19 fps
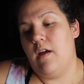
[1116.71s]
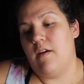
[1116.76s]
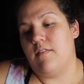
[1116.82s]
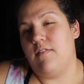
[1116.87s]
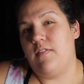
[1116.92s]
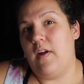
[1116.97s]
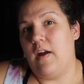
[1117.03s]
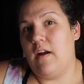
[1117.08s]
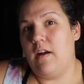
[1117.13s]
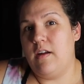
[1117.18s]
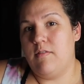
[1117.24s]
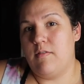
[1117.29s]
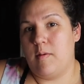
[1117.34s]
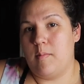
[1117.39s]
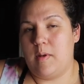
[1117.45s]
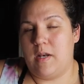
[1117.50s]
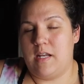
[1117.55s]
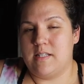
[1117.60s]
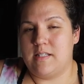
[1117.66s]
Very
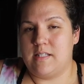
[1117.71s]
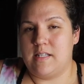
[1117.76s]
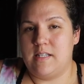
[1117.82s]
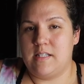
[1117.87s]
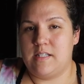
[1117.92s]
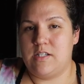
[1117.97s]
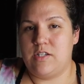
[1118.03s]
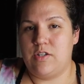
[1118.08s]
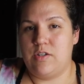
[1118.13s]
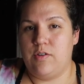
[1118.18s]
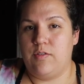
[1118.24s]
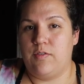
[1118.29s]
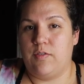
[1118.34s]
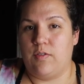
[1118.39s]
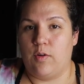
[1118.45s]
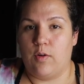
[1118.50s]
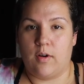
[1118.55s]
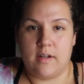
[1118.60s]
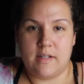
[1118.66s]
reminiscent to
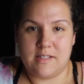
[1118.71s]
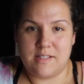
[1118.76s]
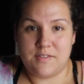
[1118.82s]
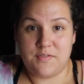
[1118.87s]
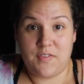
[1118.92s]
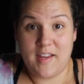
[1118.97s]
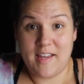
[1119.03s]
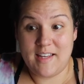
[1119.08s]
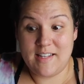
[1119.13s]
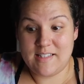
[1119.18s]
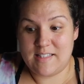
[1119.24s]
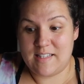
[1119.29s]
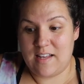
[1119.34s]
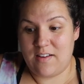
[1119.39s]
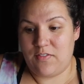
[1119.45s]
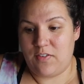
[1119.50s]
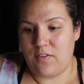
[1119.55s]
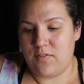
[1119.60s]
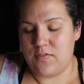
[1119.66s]
Florence Fizz,
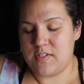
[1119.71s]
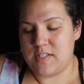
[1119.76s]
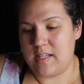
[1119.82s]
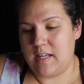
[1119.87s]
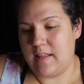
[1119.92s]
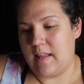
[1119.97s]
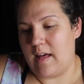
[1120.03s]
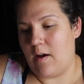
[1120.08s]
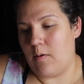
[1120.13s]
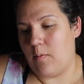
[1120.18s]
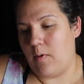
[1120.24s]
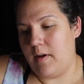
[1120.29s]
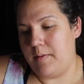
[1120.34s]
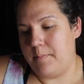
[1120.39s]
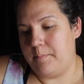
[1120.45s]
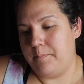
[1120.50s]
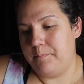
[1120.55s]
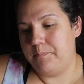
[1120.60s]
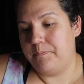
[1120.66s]
if you've seen that
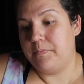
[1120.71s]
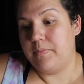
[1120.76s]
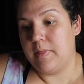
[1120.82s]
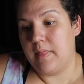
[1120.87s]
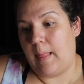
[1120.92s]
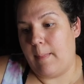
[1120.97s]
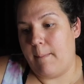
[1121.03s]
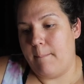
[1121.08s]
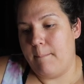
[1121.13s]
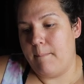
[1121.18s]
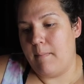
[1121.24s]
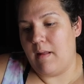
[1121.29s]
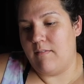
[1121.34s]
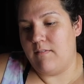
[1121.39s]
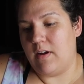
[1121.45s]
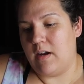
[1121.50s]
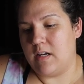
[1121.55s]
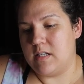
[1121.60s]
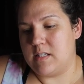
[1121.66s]
one,
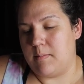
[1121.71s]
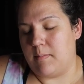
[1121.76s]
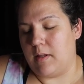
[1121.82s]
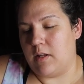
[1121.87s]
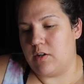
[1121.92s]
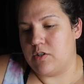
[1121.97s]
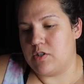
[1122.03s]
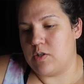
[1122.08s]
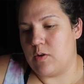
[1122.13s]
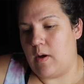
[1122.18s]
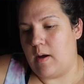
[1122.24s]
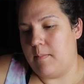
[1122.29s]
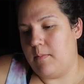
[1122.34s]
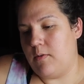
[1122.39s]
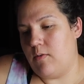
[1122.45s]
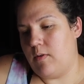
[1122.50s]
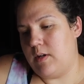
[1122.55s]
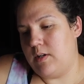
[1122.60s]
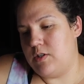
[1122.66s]
very similar. So
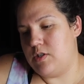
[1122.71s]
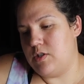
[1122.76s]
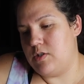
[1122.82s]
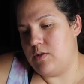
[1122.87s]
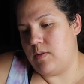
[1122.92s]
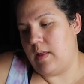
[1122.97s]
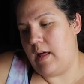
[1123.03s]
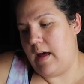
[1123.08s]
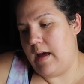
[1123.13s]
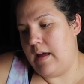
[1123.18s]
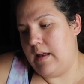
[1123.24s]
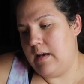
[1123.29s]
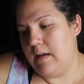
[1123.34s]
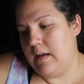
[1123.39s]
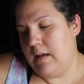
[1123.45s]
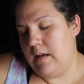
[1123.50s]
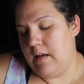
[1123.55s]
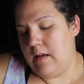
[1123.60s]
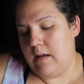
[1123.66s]
I'm going to do that
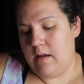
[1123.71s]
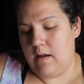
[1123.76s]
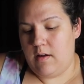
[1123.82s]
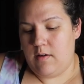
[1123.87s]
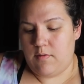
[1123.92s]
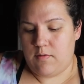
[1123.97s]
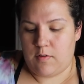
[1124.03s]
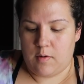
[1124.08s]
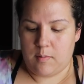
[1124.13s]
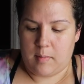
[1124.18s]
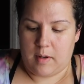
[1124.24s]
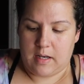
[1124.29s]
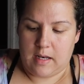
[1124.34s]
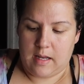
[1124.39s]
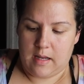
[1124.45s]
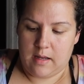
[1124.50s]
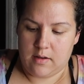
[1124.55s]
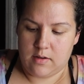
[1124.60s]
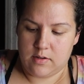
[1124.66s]
for my
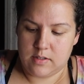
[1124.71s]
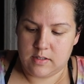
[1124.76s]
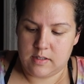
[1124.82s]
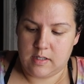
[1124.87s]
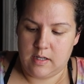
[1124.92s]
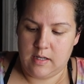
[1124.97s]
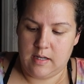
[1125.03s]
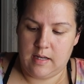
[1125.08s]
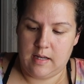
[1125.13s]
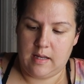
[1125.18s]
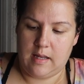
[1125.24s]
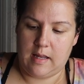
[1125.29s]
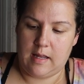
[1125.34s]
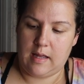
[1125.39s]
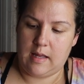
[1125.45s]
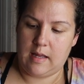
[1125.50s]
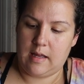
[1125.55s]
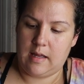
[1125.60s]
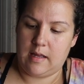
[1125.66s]
nails,
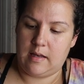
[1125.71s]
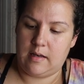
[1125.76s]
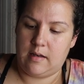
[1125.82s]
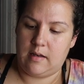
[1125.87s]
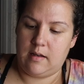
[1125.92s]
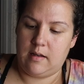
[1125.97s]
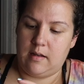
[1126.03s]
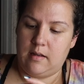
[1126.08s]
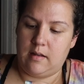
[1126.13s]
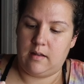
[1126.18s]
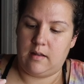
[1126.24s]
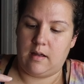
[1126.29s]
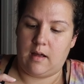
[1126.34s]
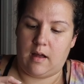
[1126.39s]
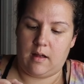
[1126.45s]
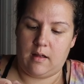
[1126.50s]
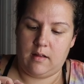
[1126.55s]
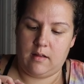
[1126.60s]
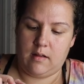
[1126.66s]
and
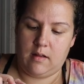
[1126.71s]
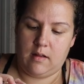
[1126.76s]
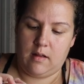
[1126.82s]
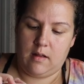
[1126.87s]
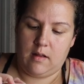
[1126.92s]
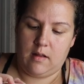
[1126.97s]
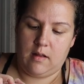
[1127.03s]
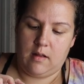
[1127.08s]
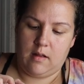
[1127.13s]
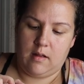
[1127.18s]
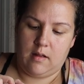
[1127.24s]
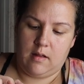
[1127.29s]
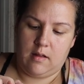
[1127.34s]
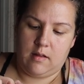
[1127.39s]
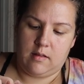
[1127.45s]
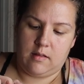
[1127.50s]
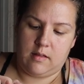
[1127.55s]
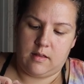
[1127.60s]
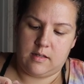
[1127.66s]
yeah,
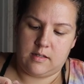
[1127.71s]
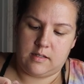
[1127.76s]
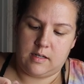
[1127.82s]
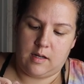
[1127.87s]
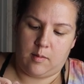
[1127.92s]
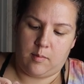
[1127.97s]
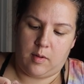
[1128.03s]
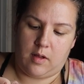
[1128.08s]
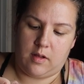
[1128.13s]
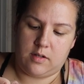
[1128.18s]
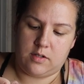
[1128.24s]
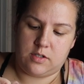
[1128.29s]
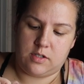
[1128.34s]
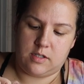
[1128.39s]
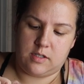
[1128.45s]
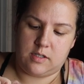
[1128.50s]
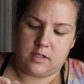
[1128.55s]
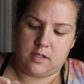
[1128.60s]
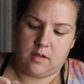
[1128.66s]
this nail polish
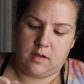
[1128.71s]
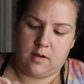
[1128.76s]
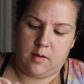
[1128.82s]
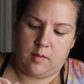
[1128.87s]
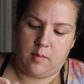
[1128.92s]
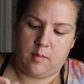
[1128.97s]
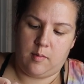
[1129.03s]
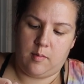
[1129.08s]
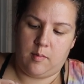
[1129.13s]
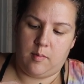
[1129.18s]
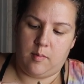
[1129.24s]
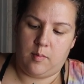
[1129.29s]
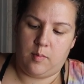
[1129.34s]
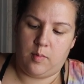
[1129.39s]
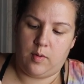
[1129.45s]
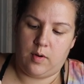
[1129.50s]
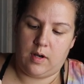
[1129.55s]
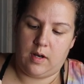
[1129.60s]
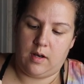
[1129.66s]
is
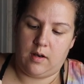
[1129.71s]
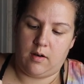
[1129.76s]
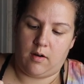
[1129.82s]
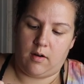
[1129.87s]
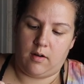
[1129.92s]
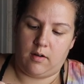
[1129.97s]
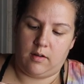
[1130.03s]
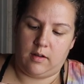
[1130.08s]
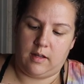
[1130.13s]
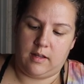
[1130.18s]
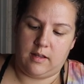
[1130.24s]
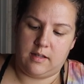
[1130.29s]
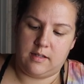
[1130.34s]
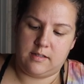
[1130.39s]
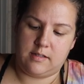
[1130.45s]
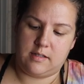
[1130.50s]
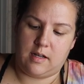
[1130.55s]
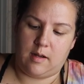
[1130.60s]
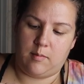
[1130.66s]
pretty gnarly
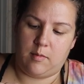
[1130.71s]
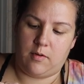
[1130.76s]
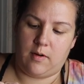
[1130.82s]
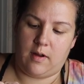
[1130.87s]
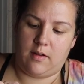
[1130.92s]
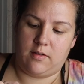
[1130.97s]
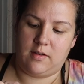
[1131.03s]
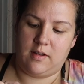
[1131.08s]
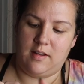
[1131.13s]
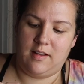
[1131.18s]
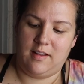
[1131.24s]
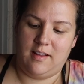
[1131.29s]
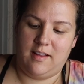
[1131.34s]
this time around.